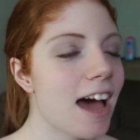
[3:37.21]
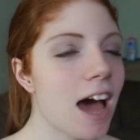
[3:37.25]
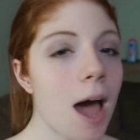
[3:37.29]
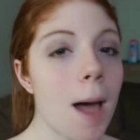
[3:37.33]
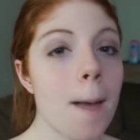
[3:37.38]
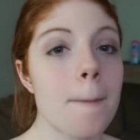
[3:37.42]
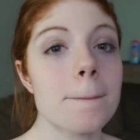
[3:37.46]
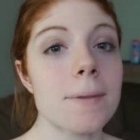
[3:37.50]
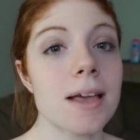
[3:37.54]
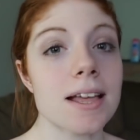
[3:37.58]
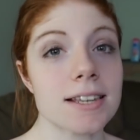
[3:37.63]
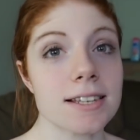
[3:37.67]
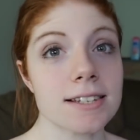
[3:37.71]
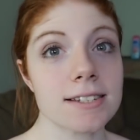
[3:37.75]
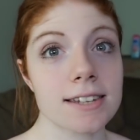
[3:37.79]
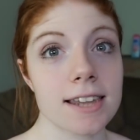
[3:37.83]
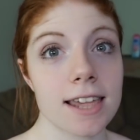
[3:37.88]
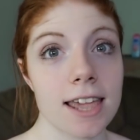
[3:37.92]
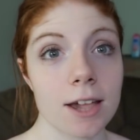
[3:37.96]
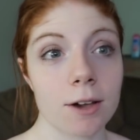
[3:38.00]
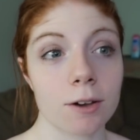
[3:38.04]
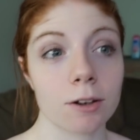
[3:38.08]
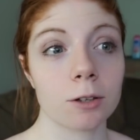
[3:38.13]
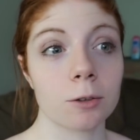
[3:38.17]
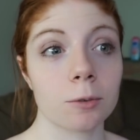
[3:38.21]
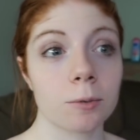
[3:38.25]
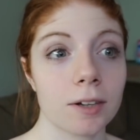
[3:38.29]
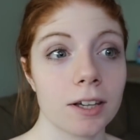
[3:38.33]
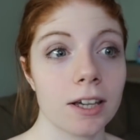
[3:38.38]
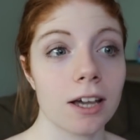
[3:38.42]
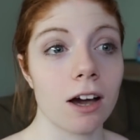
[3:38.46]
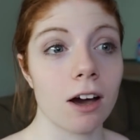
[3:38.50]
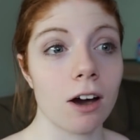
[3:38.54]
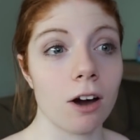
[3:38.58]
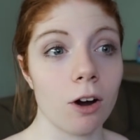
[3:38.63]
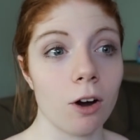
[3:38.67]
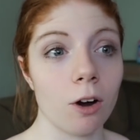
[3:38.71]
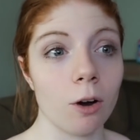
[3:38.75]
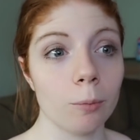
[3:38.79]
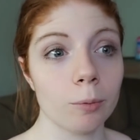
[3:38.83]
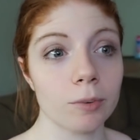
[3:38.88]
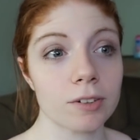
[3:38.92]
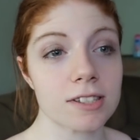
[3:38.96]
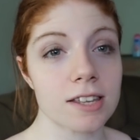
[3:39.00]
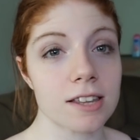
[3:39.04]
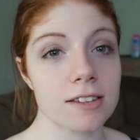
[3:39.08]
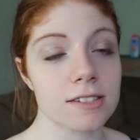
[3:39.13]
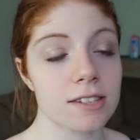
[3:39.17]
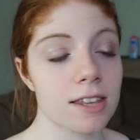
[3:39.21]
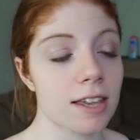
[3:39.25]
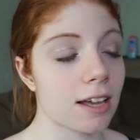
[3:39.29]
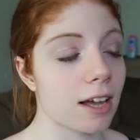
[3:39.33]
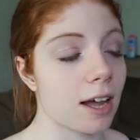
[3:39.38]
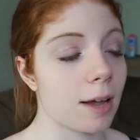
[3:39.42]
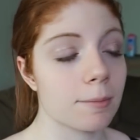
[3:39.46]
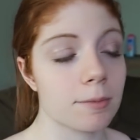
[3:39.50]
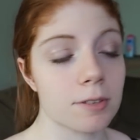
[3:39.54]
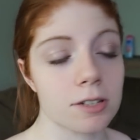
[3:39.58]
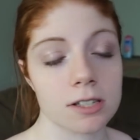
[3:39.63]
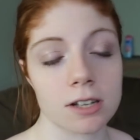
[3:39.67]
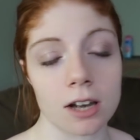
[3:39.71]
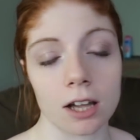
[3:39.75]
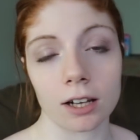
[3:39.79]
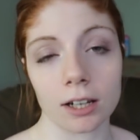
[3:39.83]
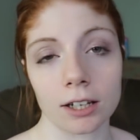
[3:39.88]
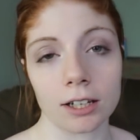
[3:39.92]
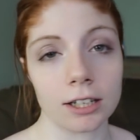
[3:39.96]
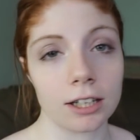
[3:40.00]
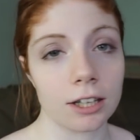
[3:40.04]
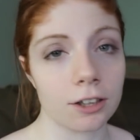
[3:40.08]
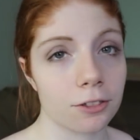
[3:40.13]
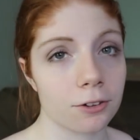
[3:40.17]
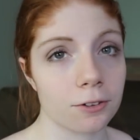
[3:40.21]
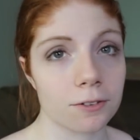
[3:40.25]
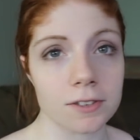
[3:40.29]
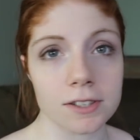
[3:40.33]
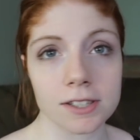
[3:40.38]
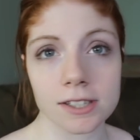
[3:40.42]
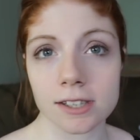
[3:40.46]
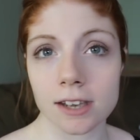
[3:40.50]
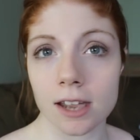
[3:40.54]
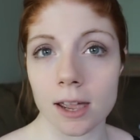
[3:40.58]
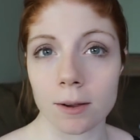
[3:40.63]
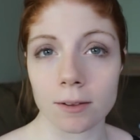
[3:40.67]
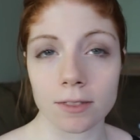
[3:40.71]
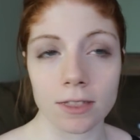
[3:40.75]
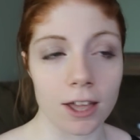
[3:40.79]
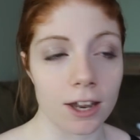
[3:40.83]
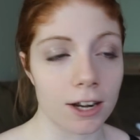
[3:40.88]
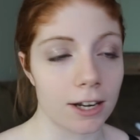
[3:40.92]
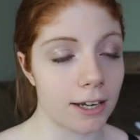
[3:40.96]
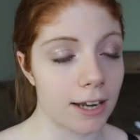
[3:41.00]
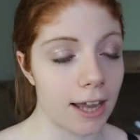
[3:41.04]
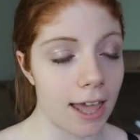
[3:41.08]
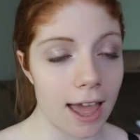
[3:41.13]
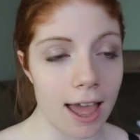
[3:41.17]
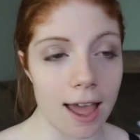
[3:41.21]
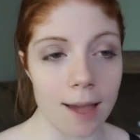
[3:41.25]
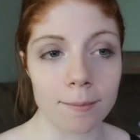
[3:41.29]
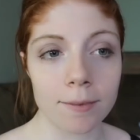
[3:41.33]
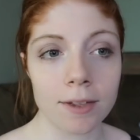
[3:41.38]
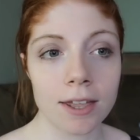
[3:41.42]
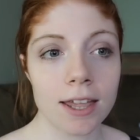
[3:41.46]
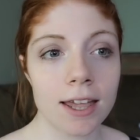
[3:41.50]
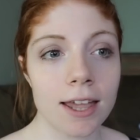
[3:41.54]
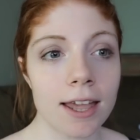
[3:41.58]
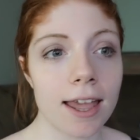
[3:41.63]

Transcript: I meant to take one when we got home because I was like, I'm just not going to get through this day without a nap.